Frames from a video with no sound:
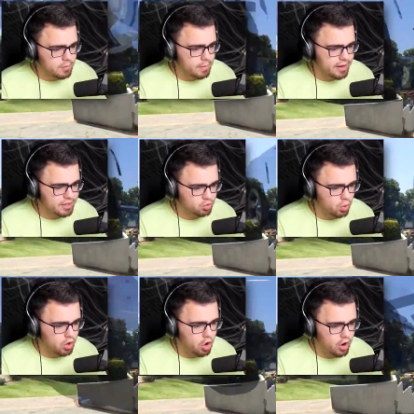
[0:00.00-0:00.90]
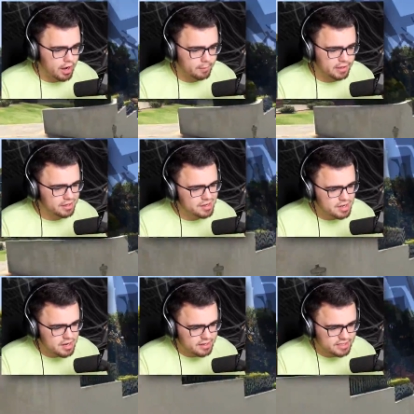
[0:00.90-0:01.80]
Maybe I could throw a car at him and
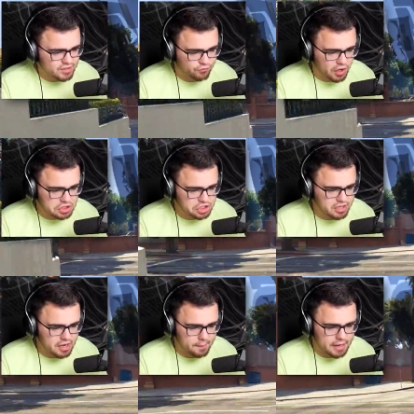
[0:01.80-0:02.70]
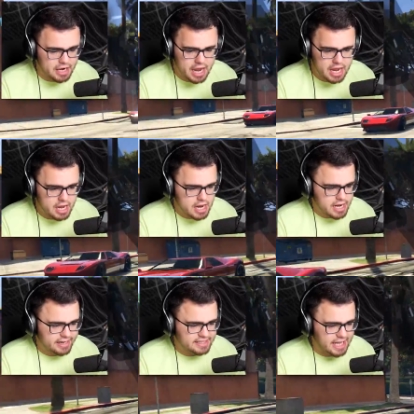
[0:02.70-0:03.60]
dysfunction him and
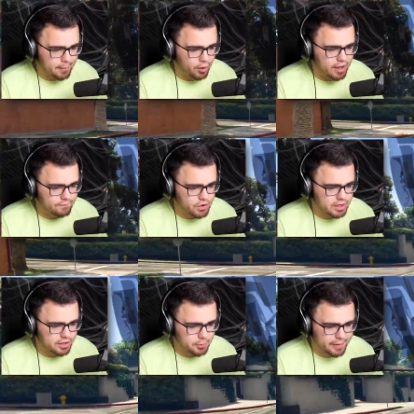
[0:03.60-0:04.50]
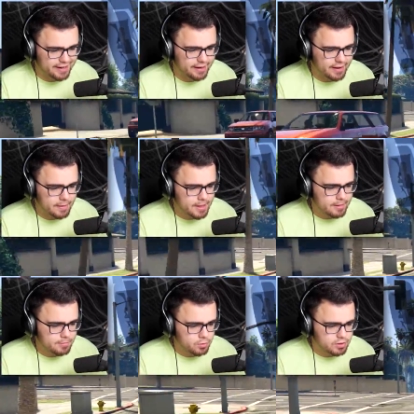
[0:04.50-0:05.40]
disable him for a little bit?
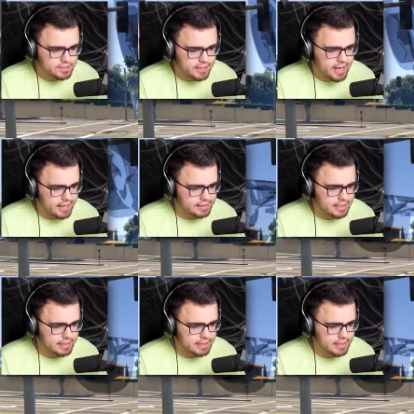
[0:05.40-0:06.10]
Where's he at?